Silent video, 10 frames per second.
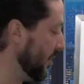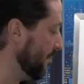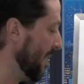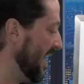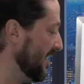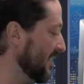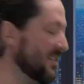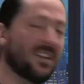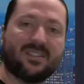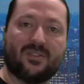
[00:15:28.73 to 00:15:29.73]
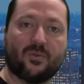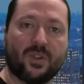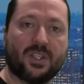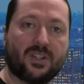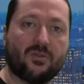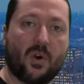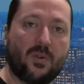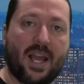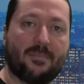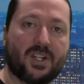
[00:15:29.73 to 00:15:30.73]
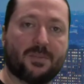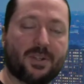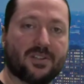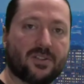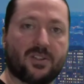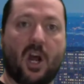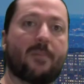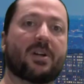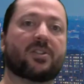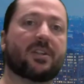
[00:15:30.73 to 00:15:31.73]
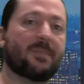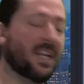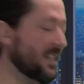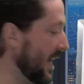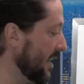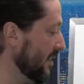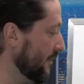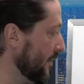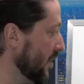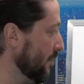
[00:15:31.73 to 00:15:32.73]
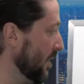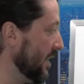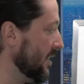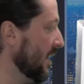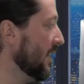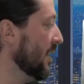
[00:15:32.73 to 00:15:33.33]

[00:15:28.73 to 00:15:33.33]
your maintenance doesn't really grow that much because there's not much to maintain in the first place.